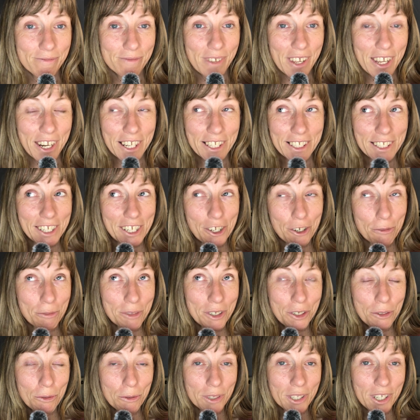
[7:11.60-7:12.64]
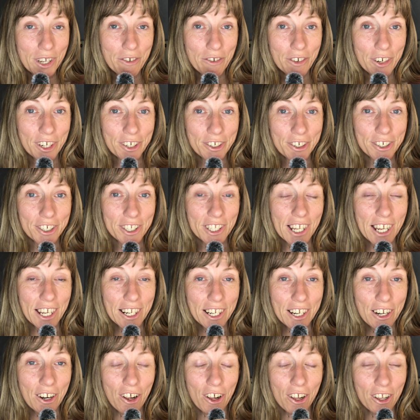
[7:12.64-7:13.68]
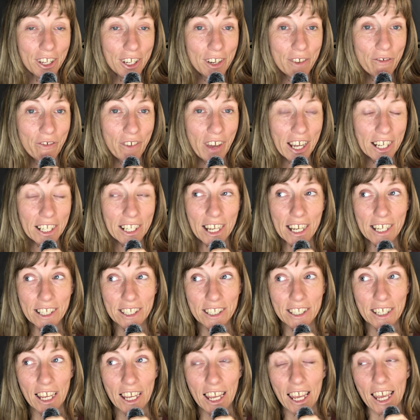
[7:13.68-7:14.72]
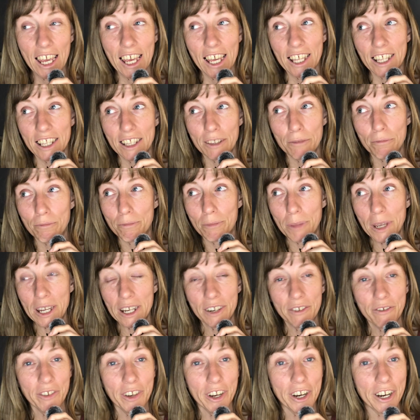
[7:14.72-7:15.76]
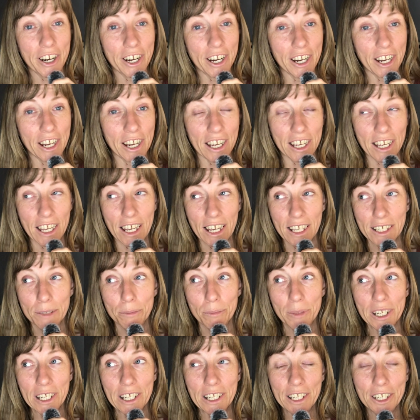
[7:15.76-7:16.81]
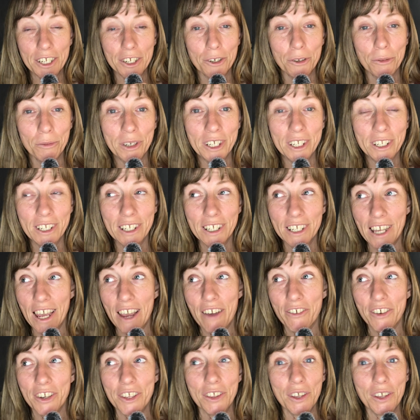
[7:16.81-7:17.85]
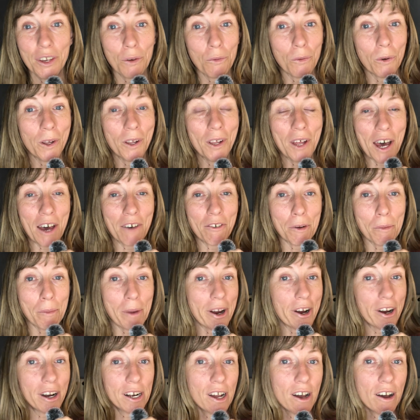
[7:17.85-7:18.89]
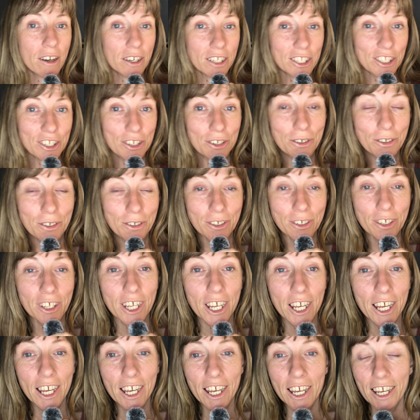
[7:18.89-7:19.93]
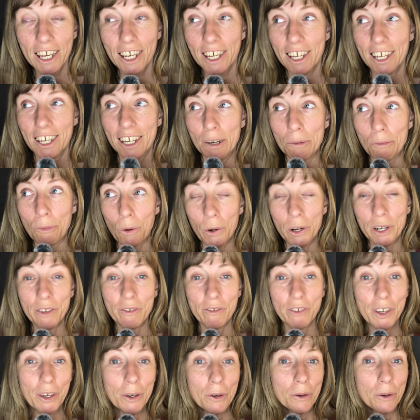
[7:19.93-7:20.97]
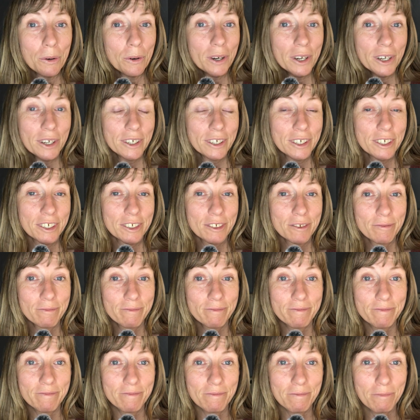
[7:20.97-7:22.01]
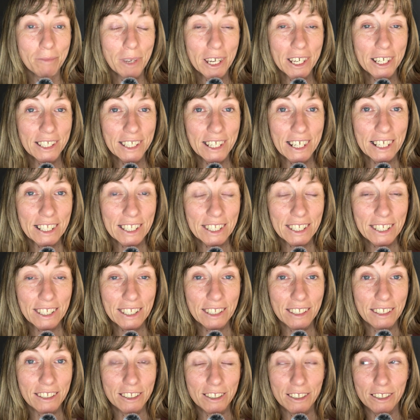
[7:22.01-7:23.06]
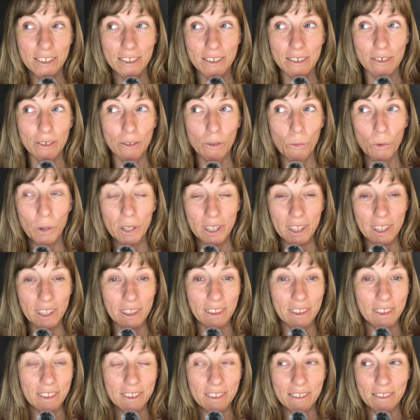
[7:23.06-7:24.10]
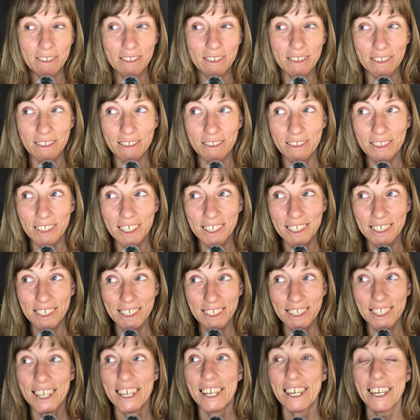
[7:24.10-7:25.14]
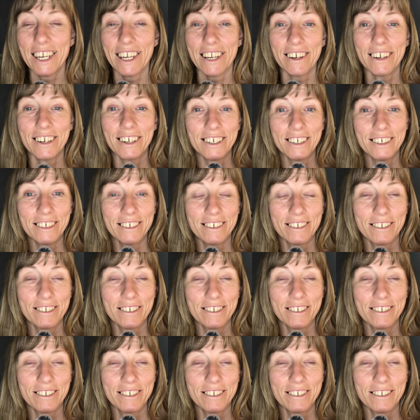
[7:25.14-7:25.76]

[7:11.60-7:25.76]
And as a human, you will never understand it all. And in fact, as being human, everything will have a paradoxical point of view, because that's what this is like here.